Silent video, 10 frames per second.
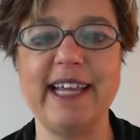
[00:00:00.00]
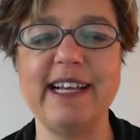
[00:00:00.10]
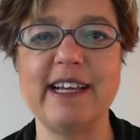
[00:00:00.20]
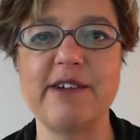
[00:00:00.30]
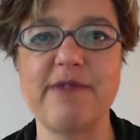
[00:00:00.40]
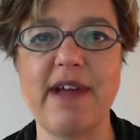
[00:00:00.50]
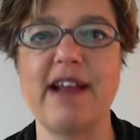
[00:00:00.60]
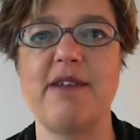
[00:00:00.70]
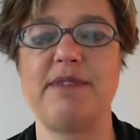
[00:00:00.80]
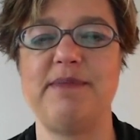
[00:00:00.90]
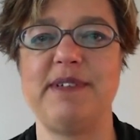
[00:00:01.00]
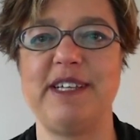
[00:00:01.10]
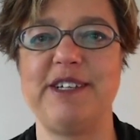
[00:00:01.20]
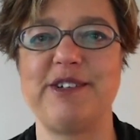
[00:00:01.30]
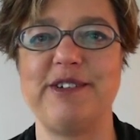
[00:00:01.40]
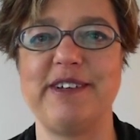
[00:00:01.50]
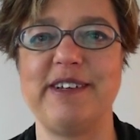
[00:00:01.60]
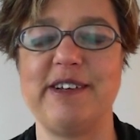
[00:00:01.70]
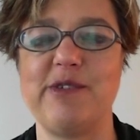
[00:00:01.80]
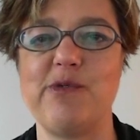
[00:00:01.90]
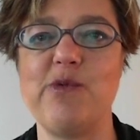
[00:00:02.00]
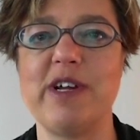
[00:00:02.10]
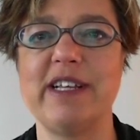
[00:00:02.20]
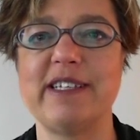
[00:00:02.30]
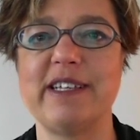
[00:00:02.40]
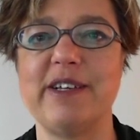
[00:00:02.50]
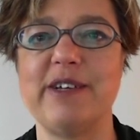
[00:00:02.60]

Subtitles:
in the RAN optimization, what is it?